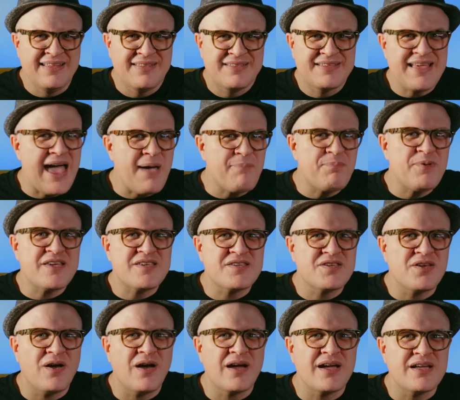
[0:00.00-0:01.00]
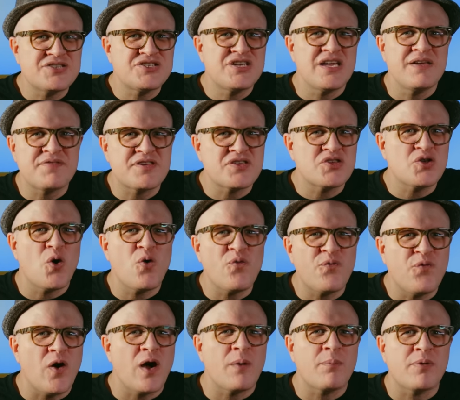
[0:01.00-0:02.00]
This epic song achieved so
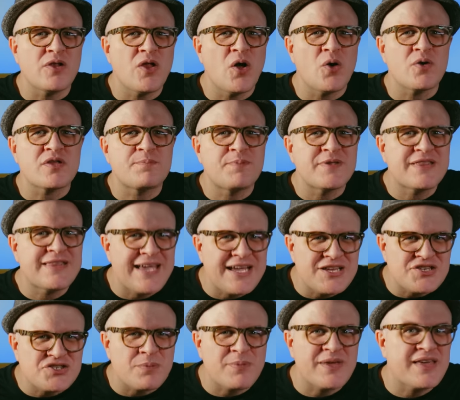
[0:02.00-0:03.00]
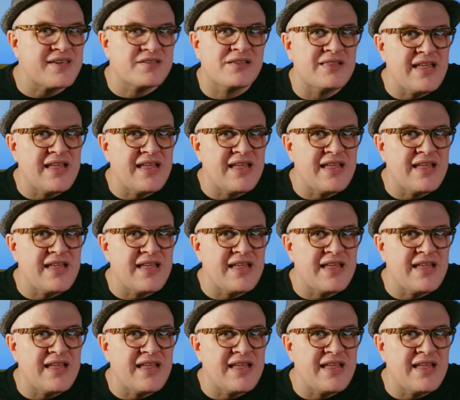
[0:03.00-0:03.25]
far below its potential because